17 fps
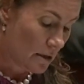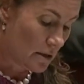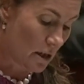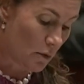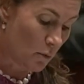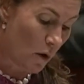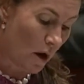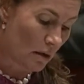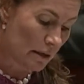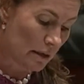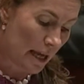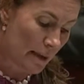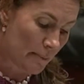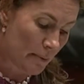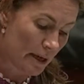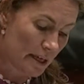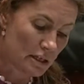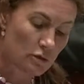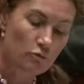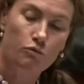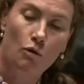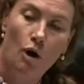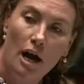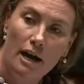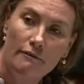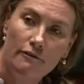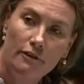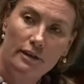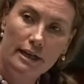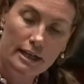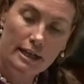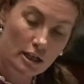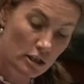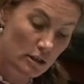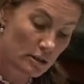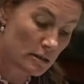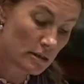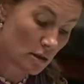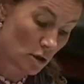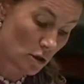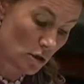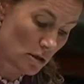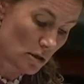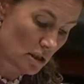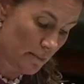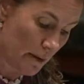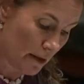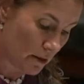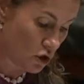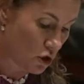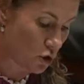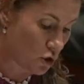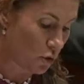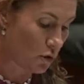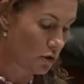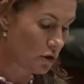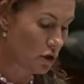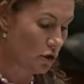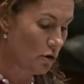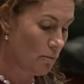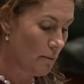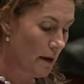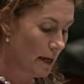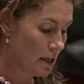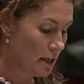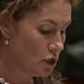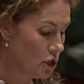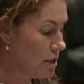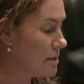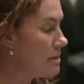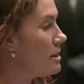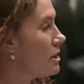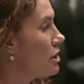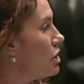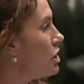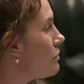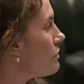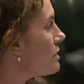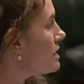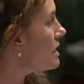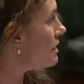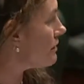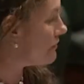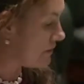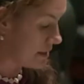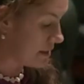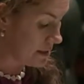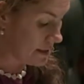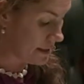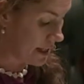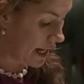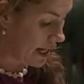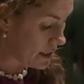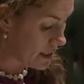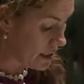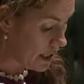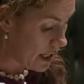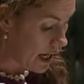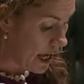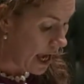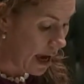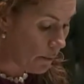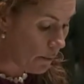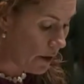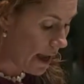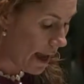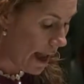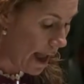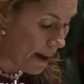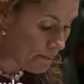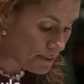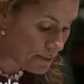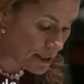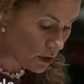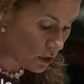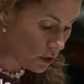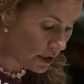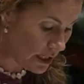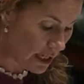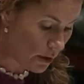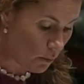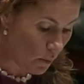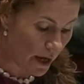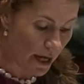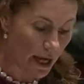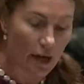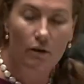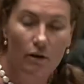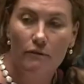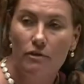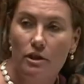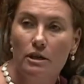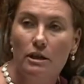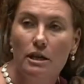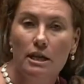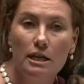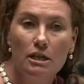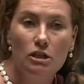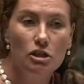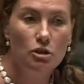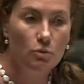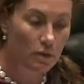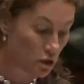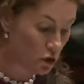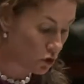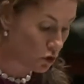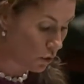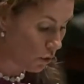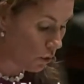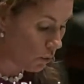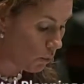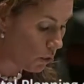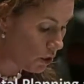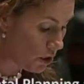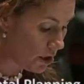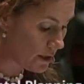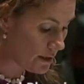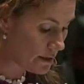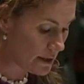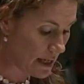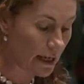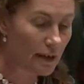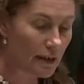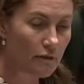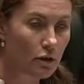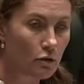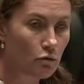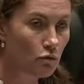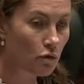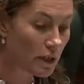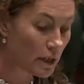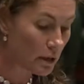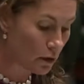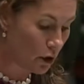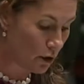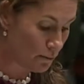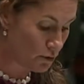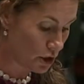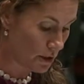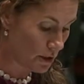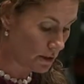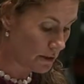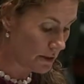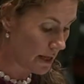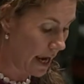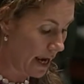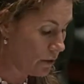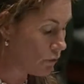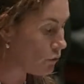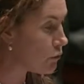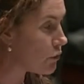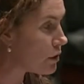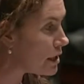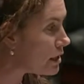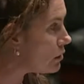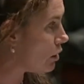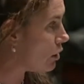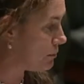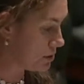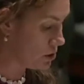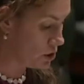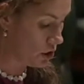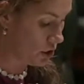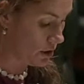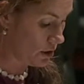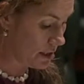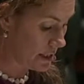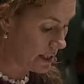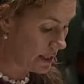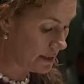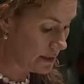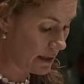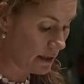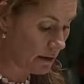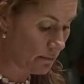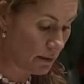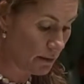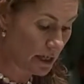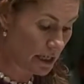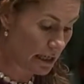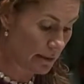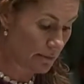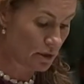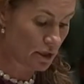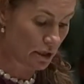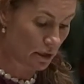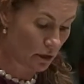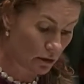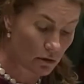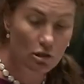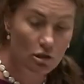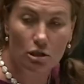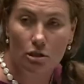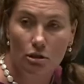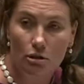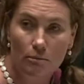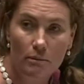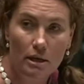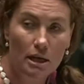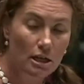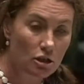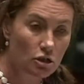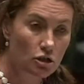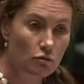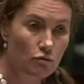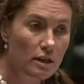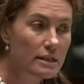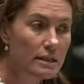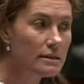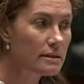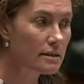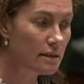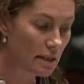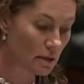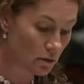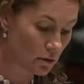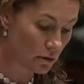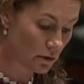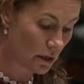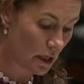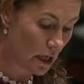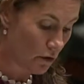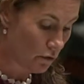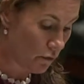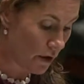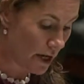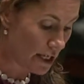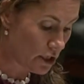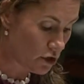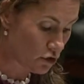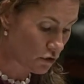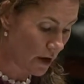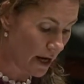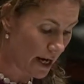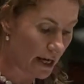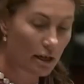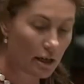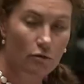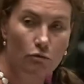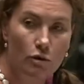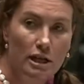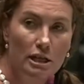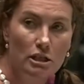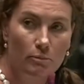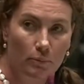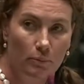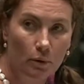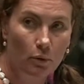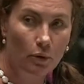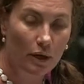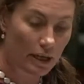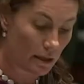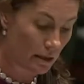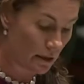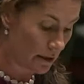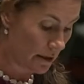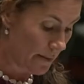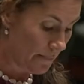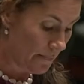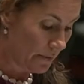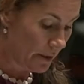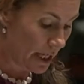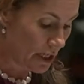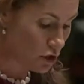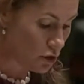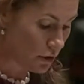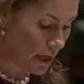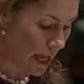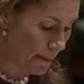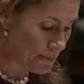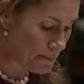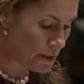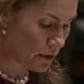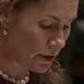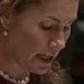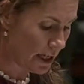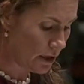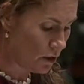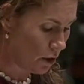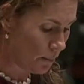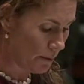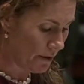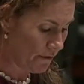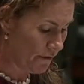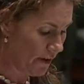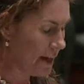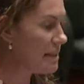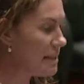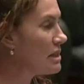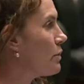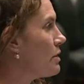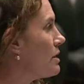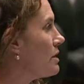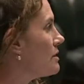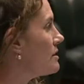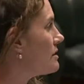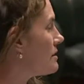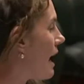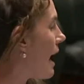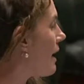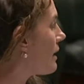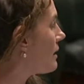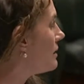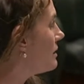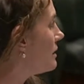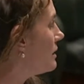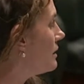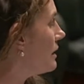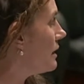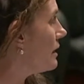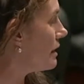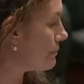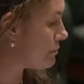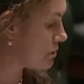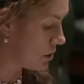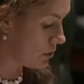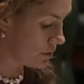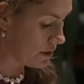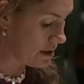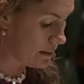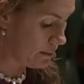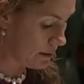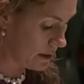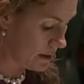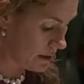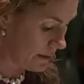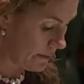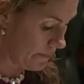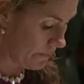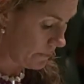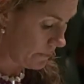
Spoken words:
So while Labor is rightfully concerned about the short-term energy security of this state, and we are absolutely aware of the need to ensure workers are given real options and real opportunities in the medium to long term to reskill, retrain and redeploy, they should absolutely not be faced with the sack in the lead up to Christmas.